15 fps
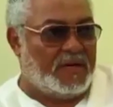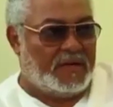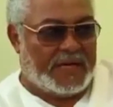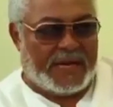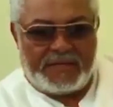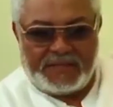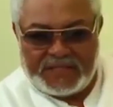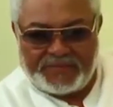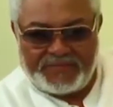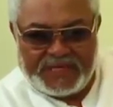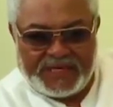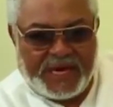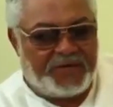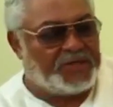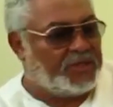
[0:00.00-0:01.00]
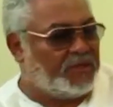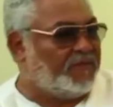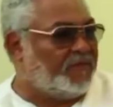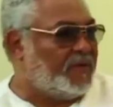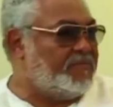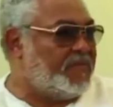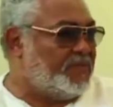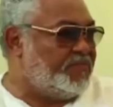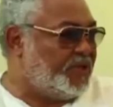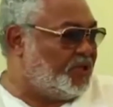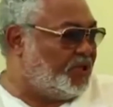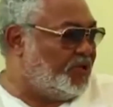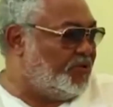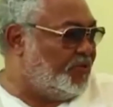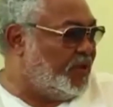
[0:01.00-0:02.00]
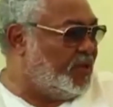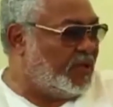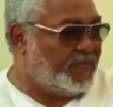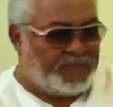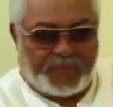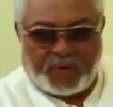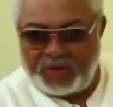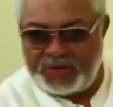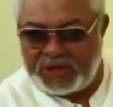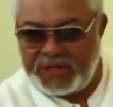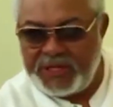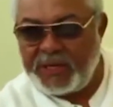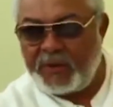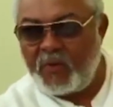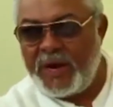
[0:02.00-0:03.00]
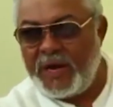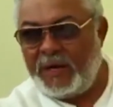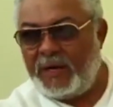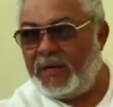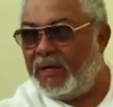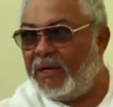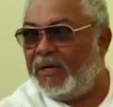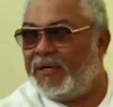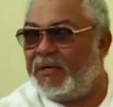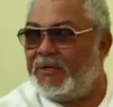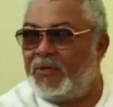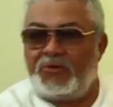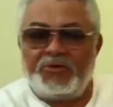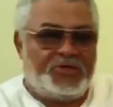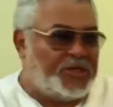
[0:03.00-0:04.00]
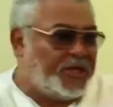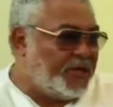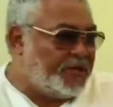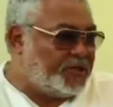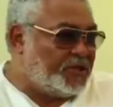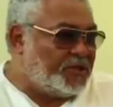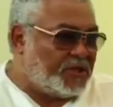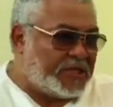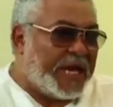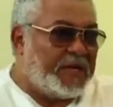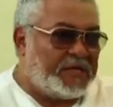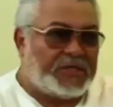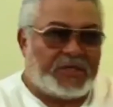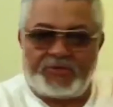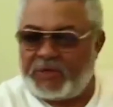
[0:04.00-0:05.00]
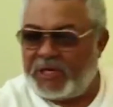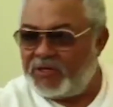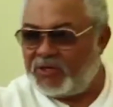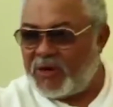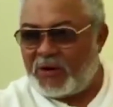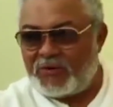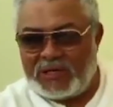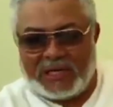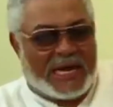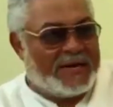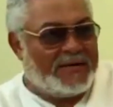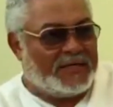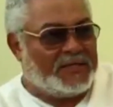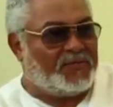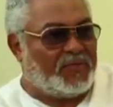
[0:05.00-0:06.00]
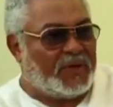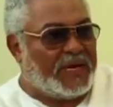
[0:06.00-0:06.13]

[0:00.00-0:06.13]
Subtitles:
the intimidation from the machinery, the posting away, judges, etc., to outlandish